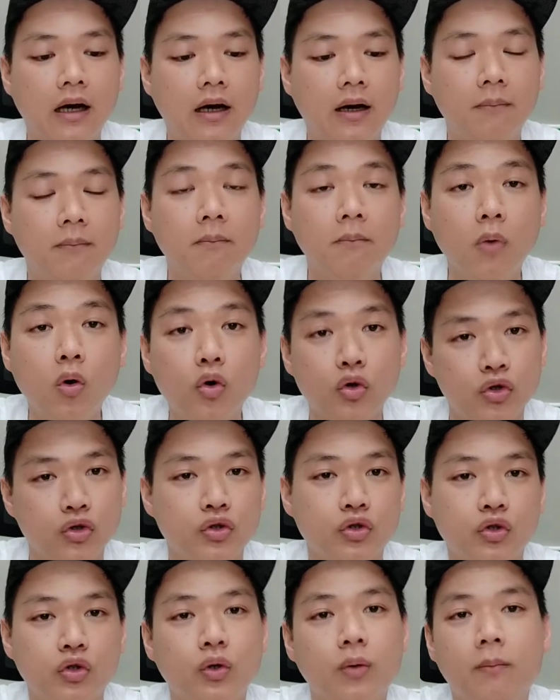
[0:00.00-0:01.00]

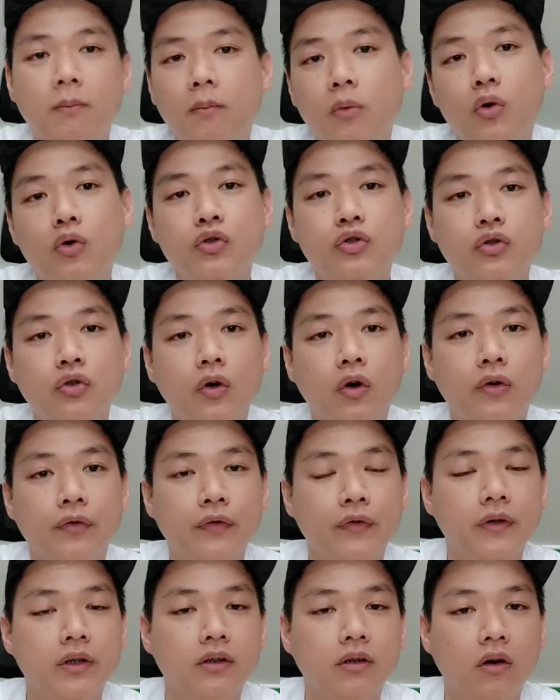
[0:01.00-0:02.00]
most of
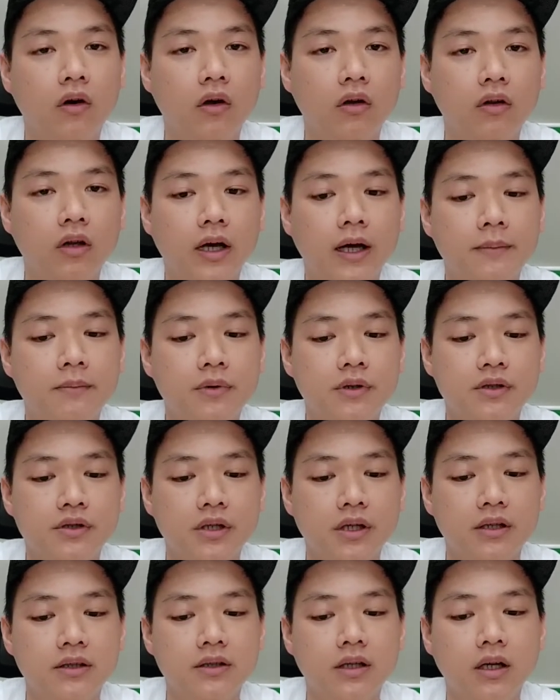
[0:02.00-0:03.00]
the online purchase,